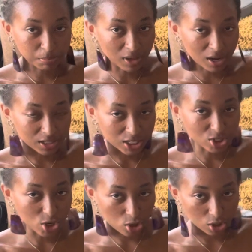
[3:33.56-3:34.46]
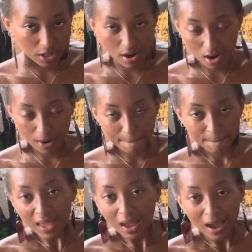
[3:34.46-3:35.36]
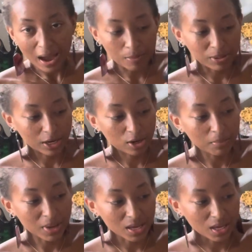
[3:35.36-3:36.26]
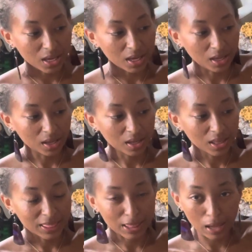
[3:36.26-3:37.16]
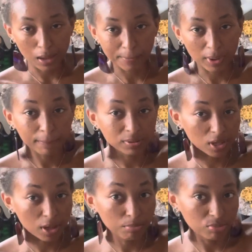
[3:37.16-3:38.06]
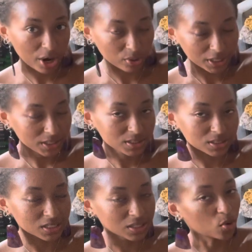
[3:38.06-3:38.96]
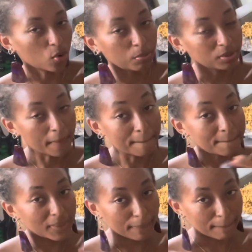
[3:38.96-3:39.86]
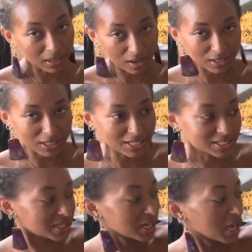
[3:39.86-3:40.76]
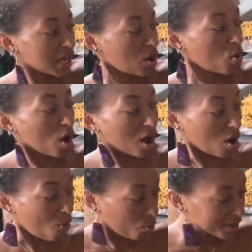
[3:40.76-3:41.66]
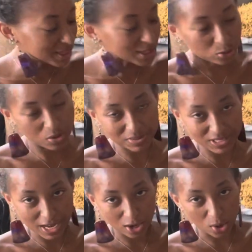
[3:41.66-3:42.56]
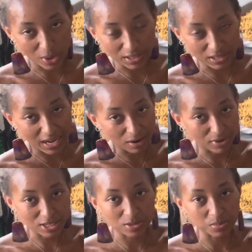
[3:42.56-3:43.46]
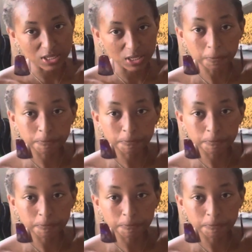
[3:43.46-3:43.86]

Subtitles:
blondies earlier, I plan on making them plum brownies or plum blondies with the sweet potato, and that recipe